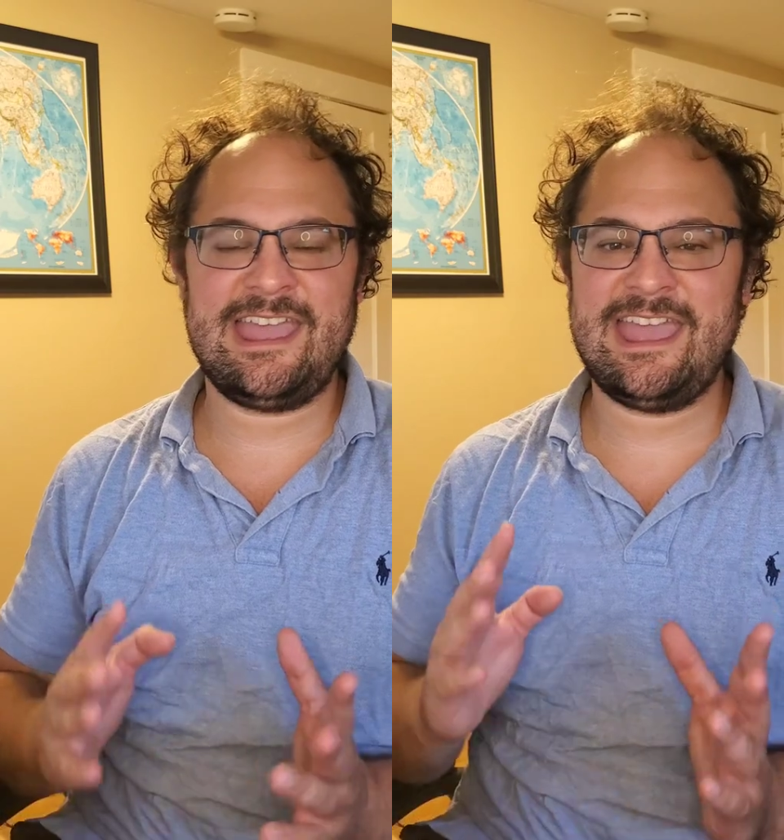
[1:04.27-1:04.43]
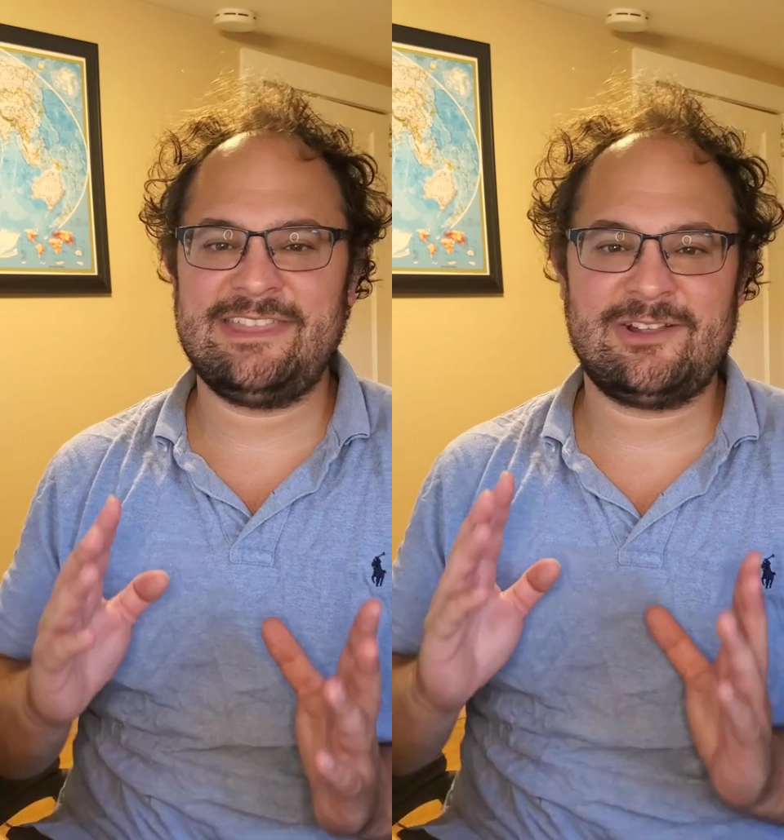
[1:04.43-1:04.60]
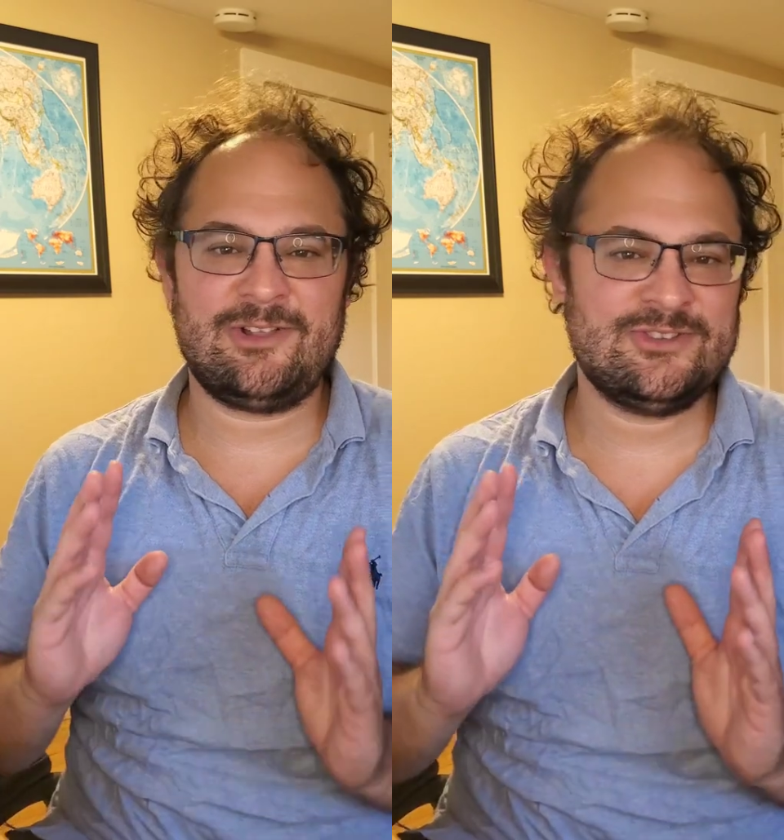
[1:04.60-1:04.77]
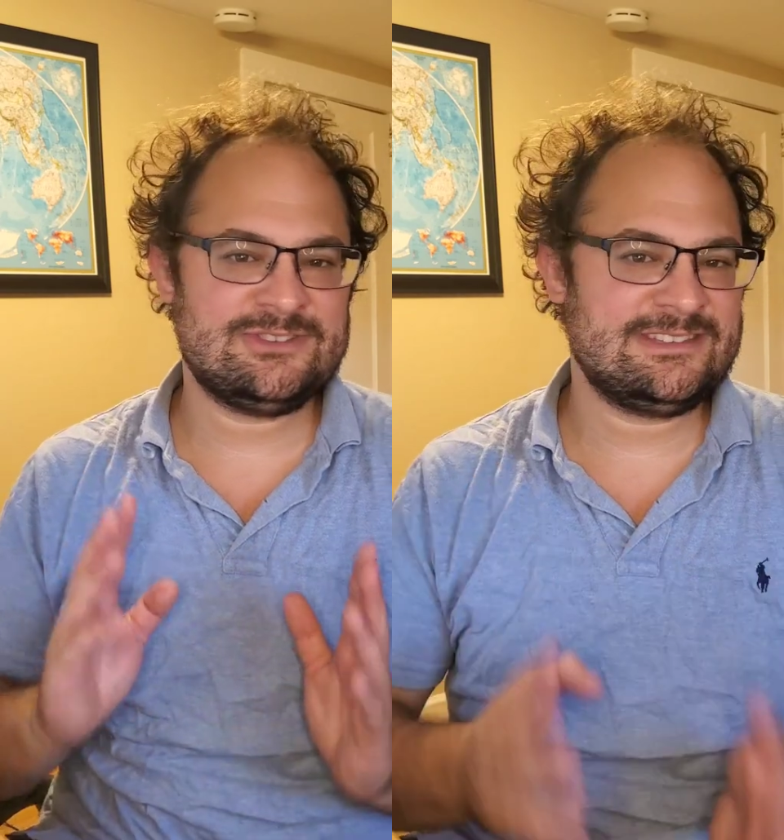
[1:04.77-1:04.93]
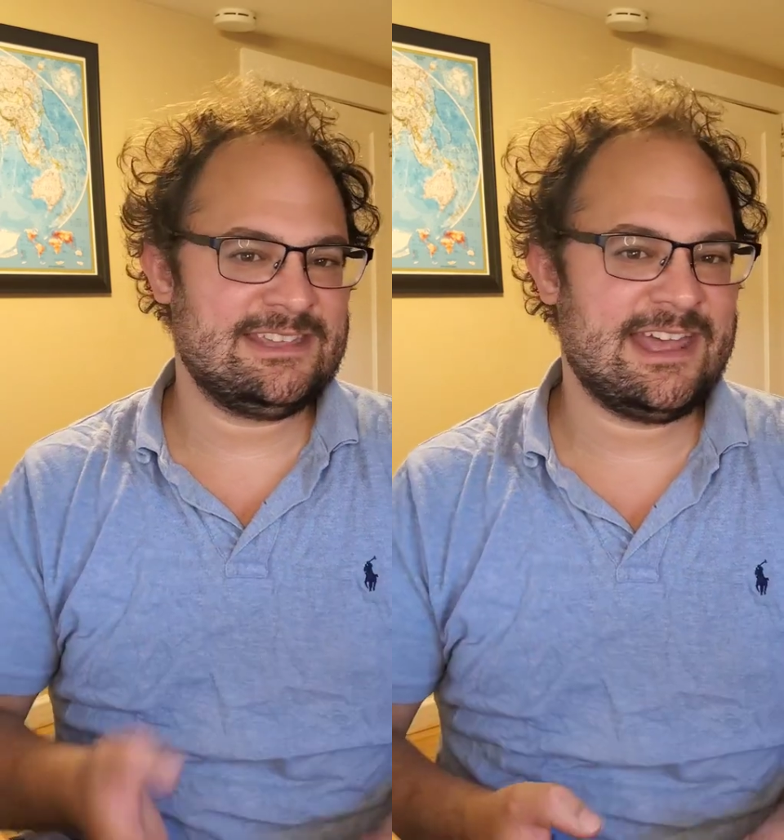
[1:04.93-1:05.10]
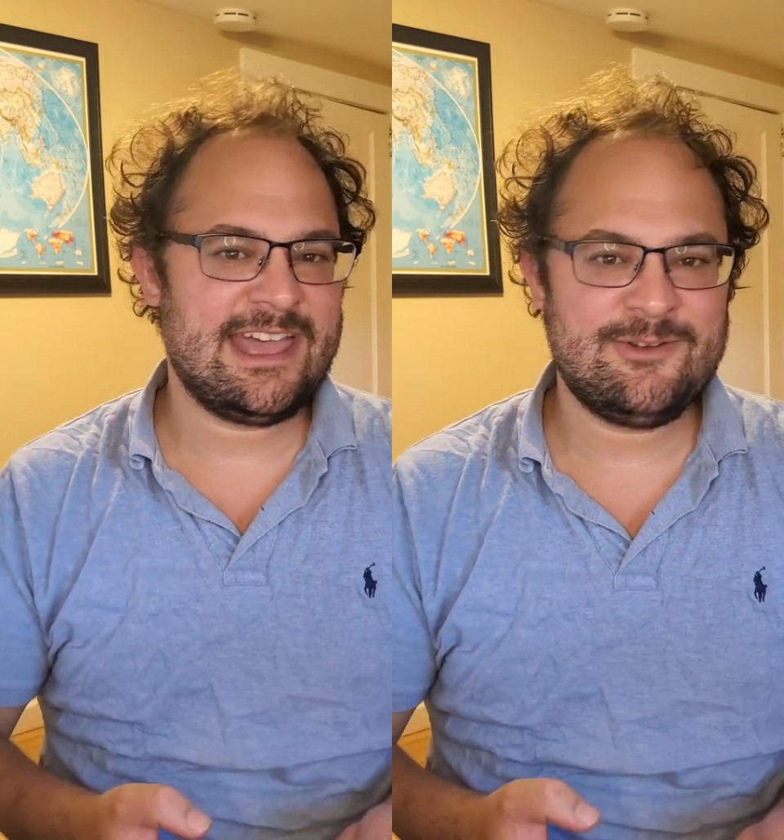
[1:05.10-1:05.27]
and the closing
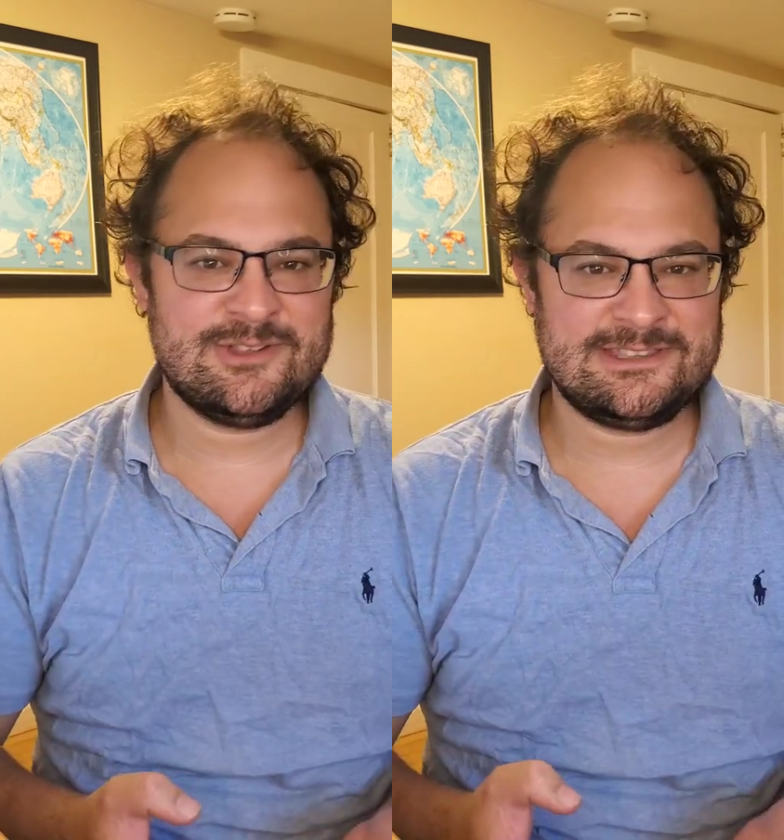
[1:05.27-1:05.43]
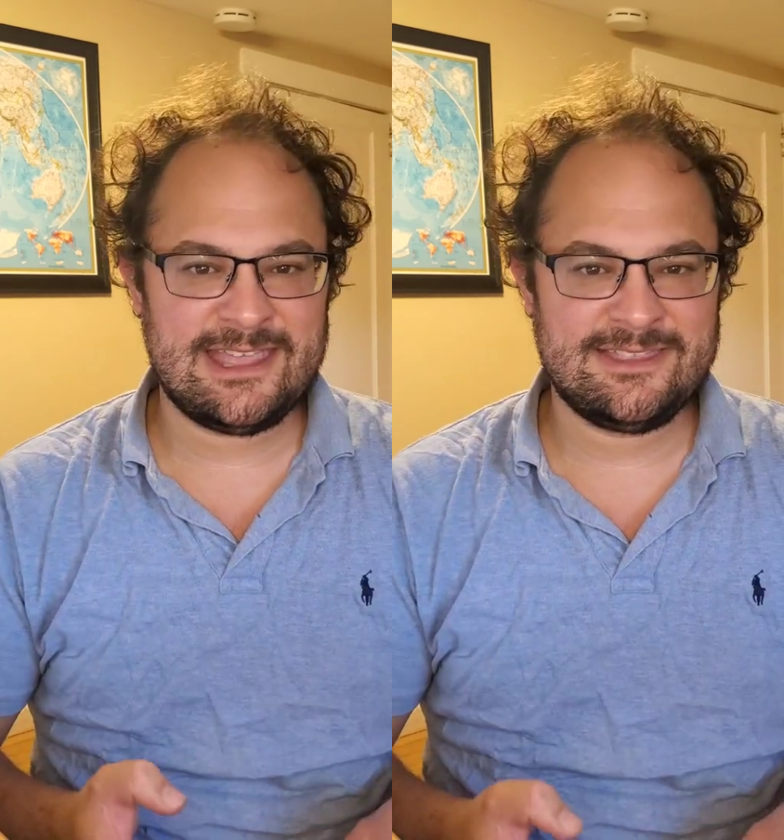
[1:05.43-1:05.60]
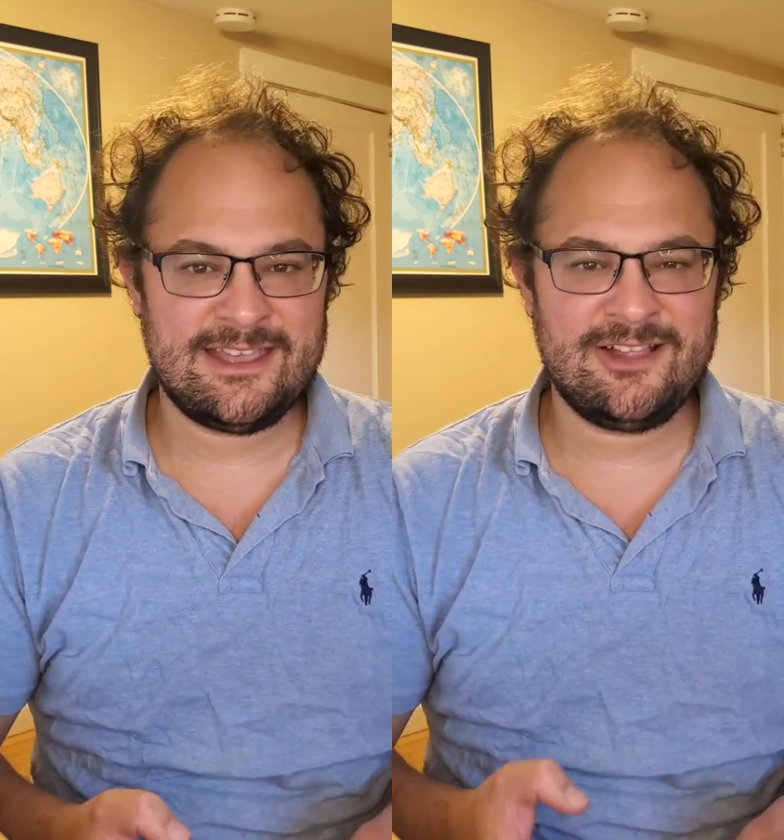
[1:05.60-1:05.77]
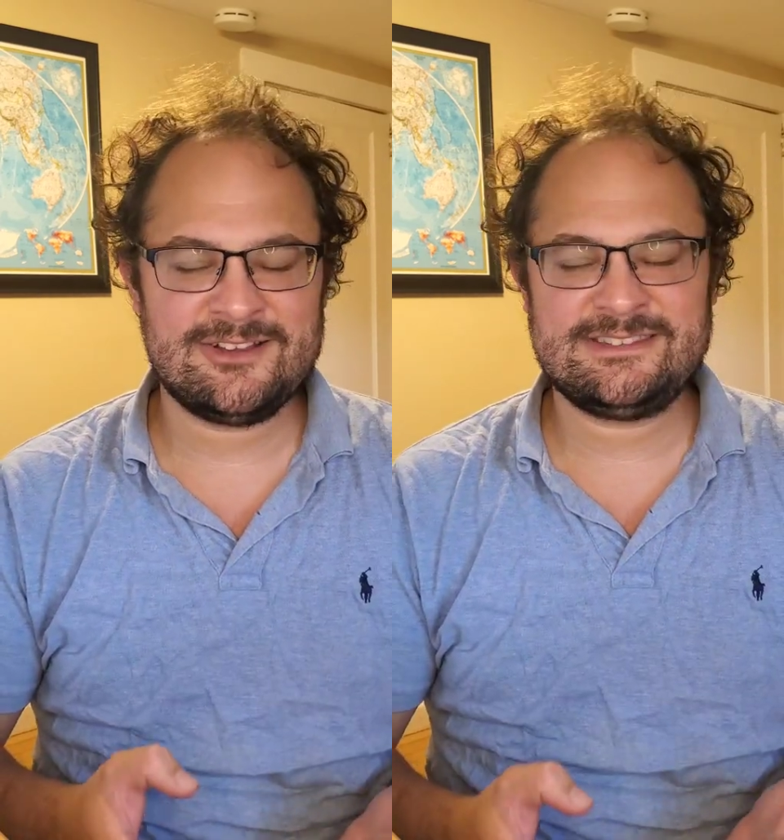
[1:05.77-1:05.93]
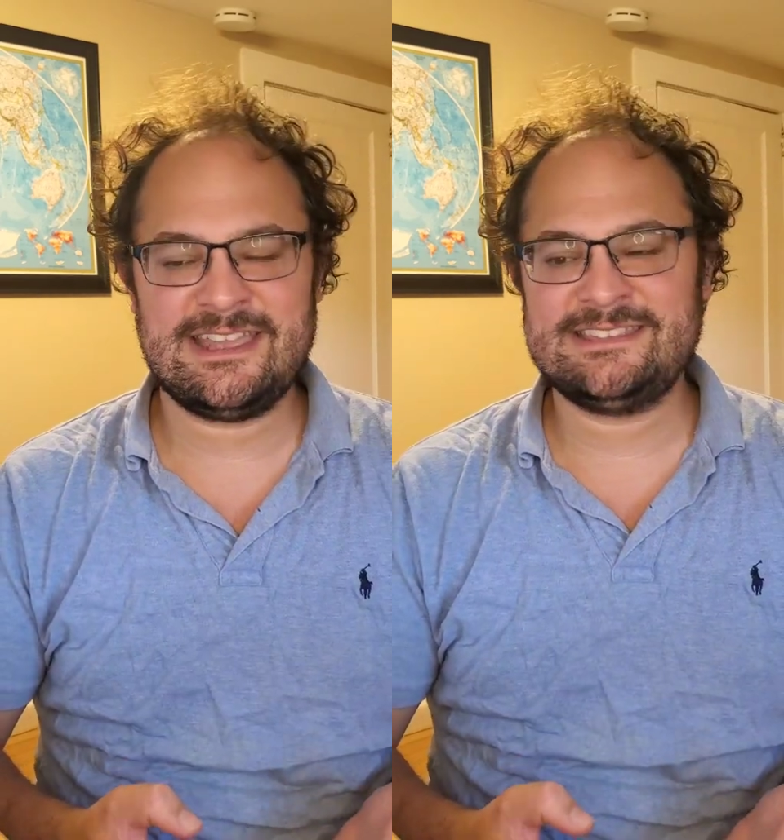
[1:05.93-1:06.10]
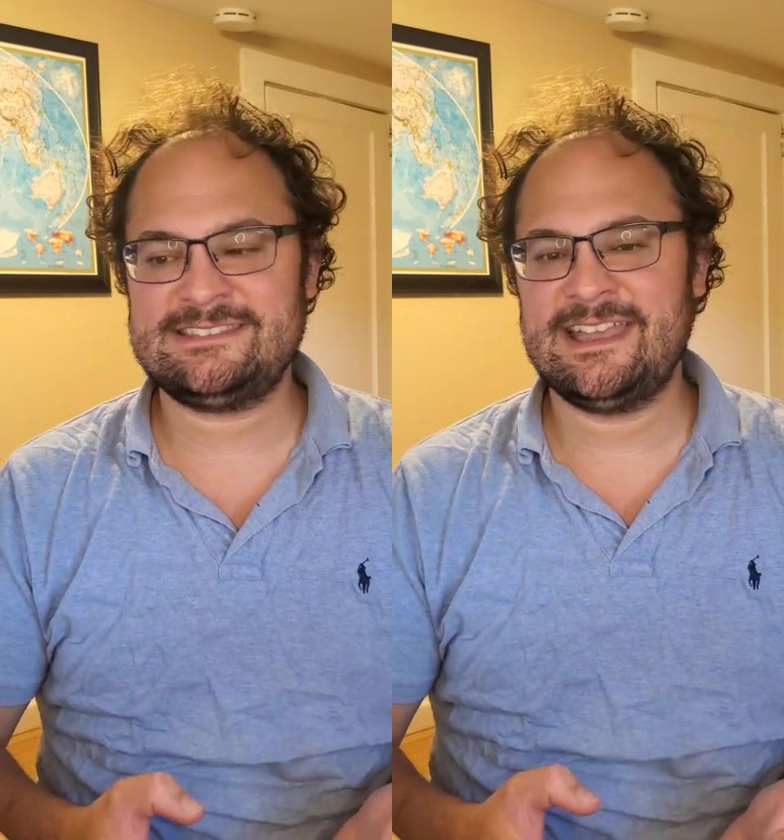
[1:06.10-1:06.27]
today was
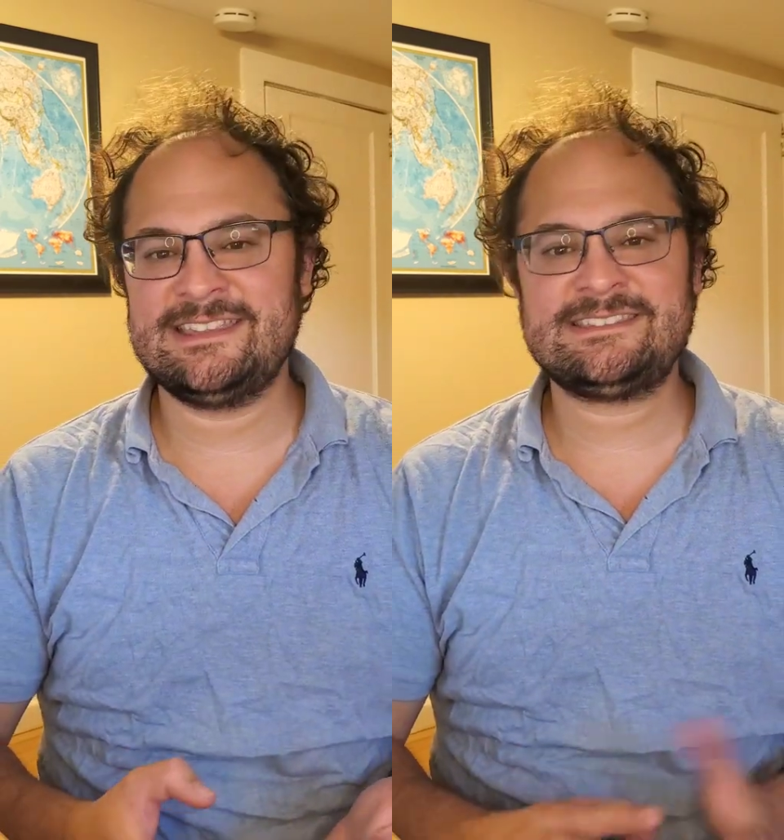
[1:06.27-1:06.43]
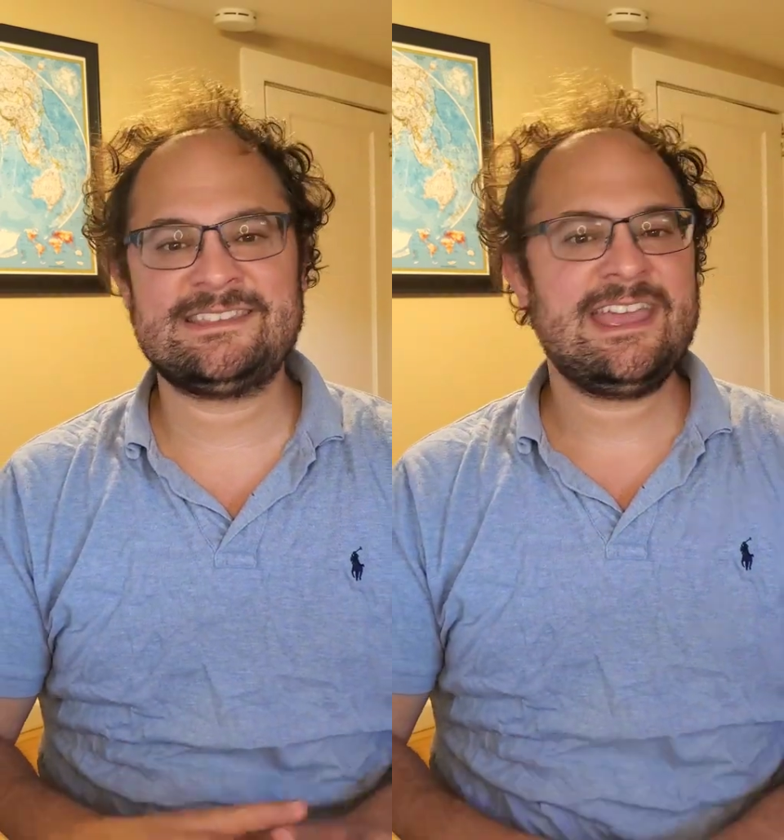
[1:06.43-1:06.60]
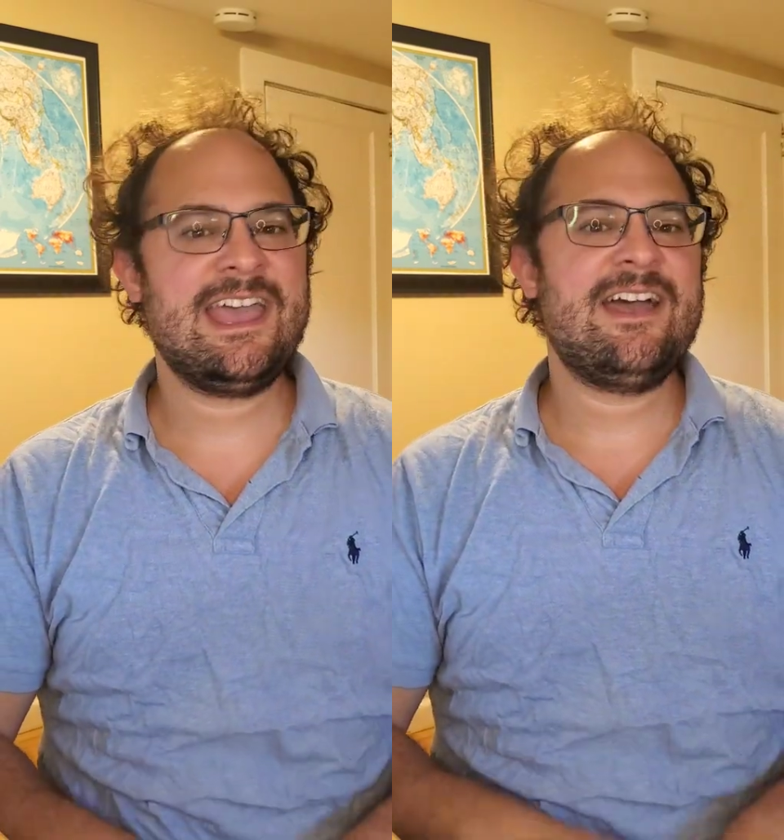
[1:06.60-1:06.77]
$10.10.